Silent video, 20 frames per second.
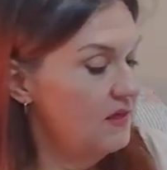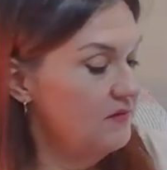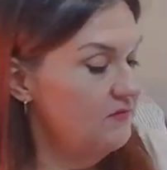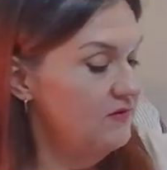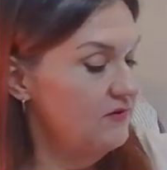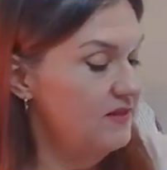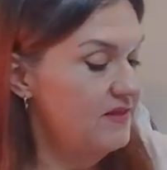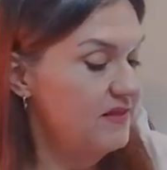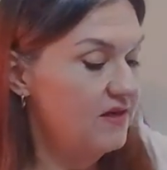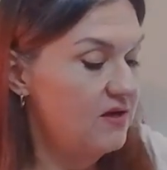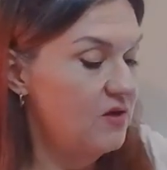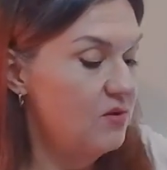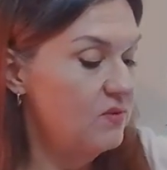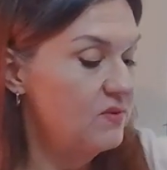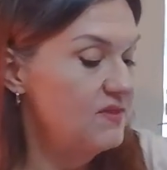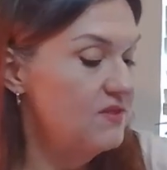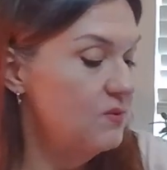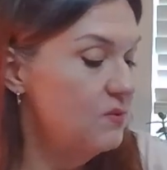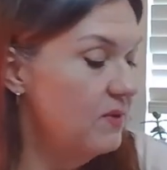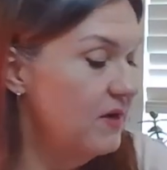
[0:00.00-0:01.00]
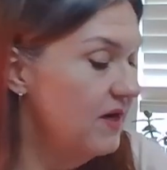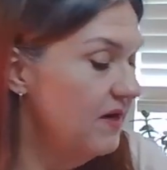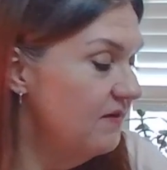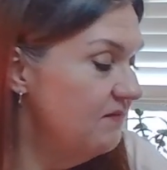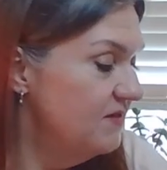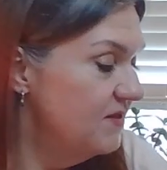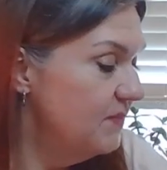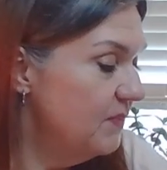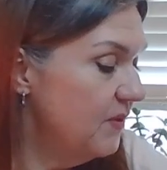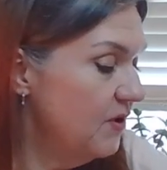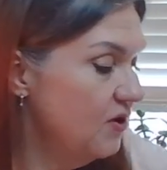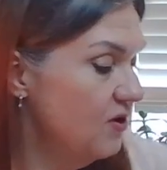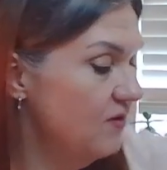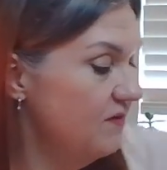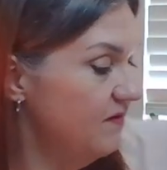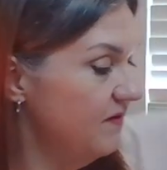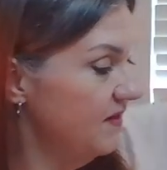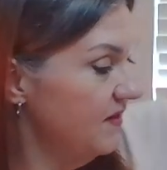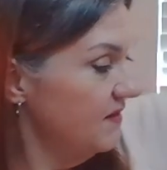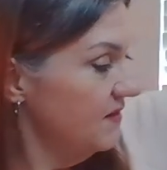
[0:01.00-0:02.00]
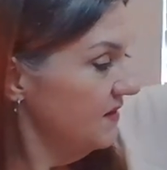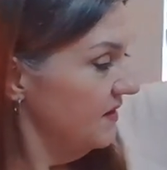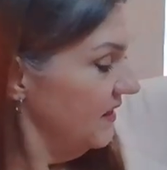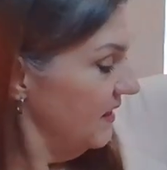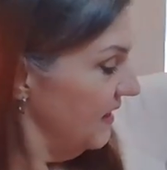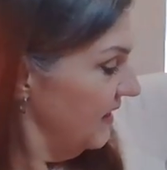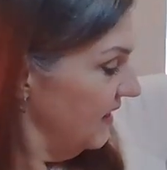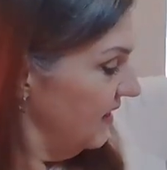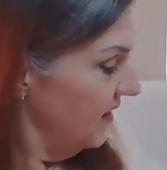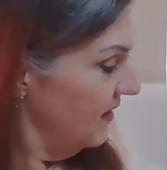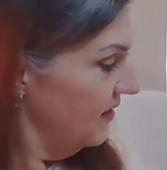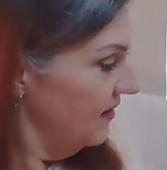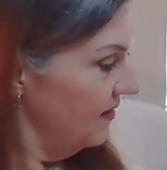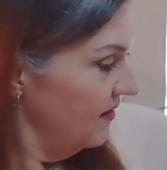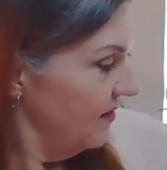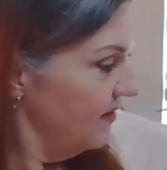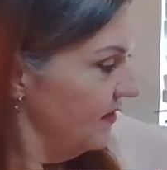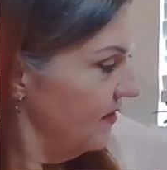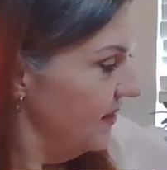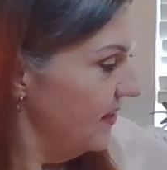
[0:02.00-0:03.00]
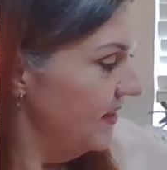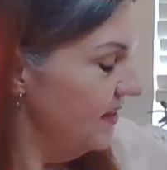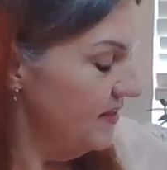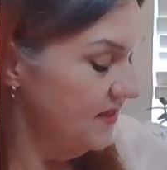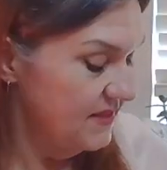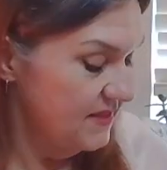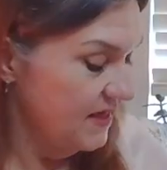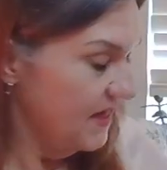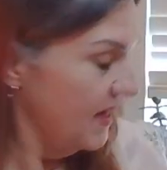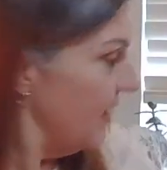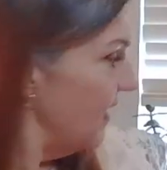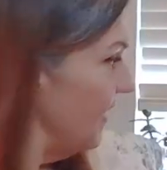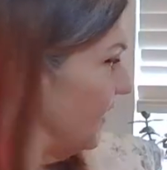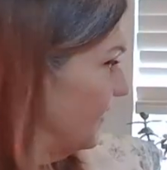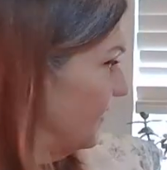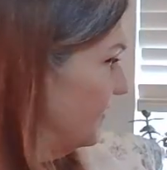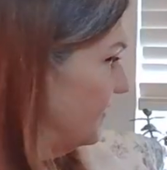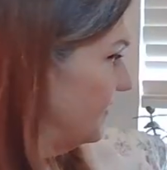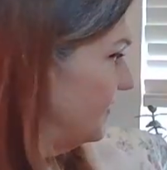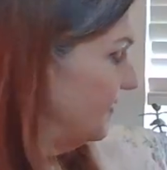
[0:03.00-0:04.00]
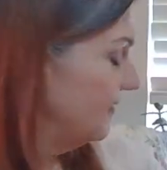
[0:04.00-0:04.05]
everything always arrives perfectly intact.